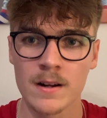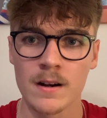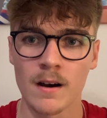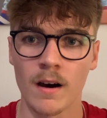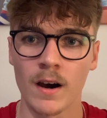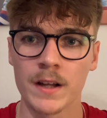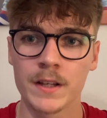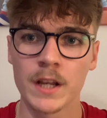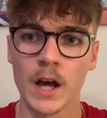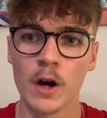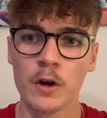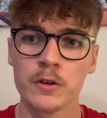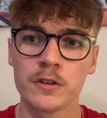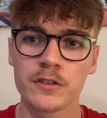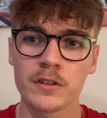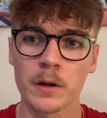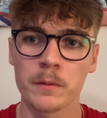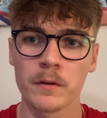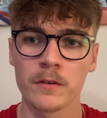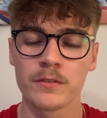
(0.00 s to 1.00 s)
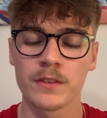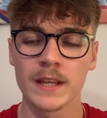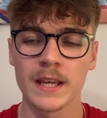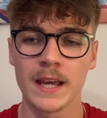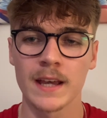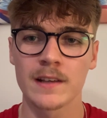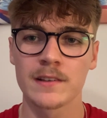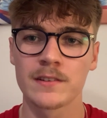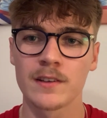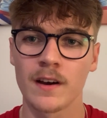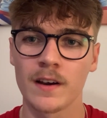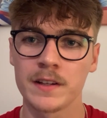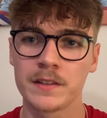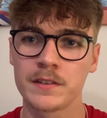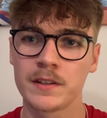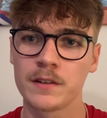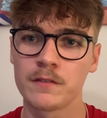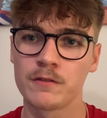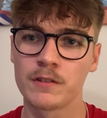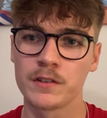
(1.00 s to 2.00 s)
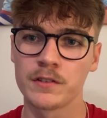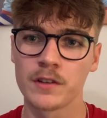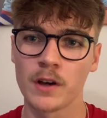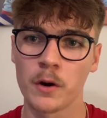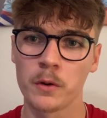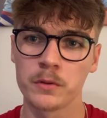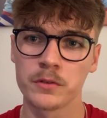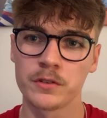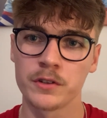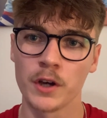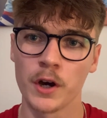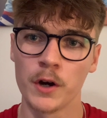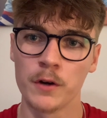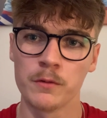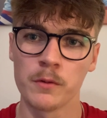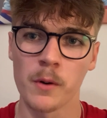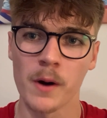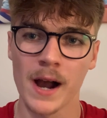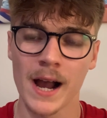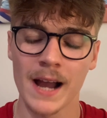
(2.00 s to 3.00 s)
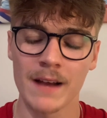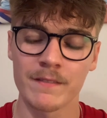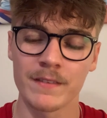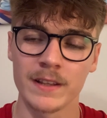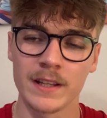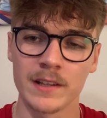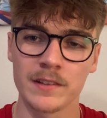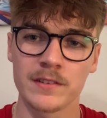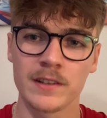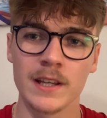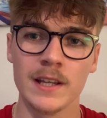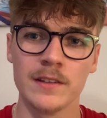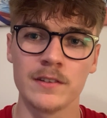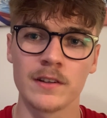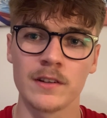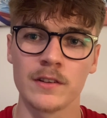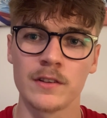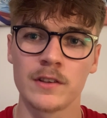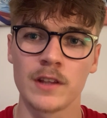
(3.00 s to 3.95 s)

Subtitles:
I know some of the exciting results Yeovil are having this season